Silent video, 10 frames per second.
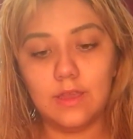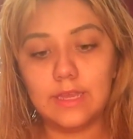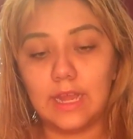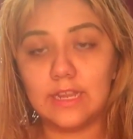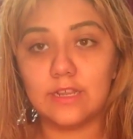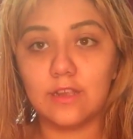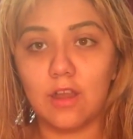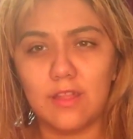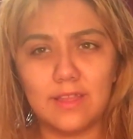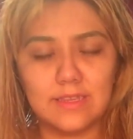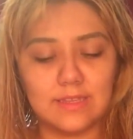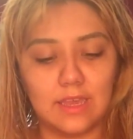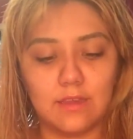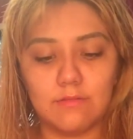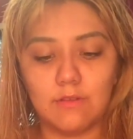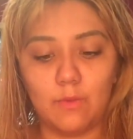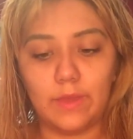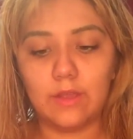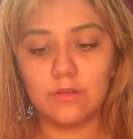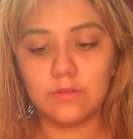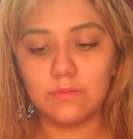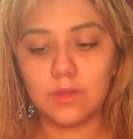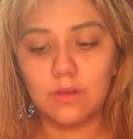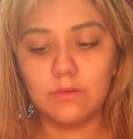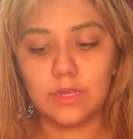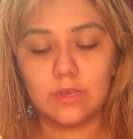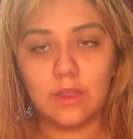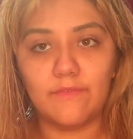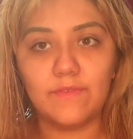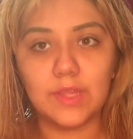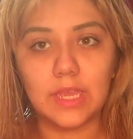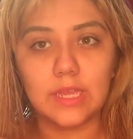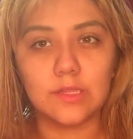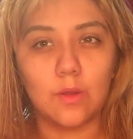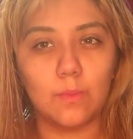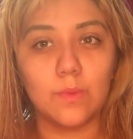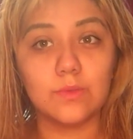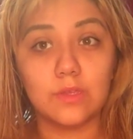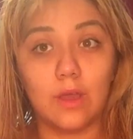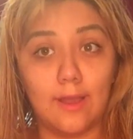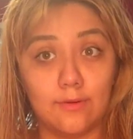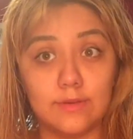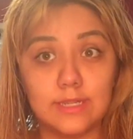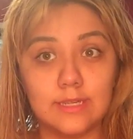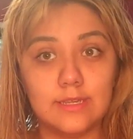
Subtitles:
I got this like a week or two ago and I feel like it's almost out.